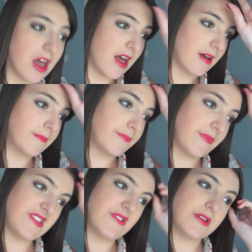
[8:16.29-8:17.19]
Um,
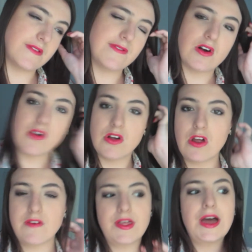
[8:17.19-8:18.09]
I didn't really vlog a
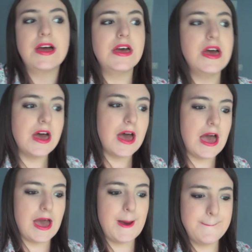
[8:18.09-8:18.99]
lot of that.
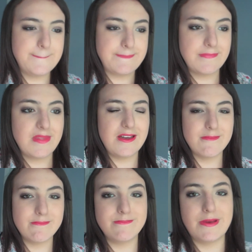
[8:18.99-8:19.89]
Um,
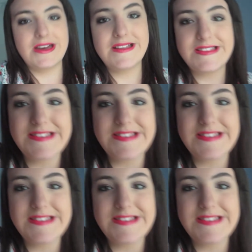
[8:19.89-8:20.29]
but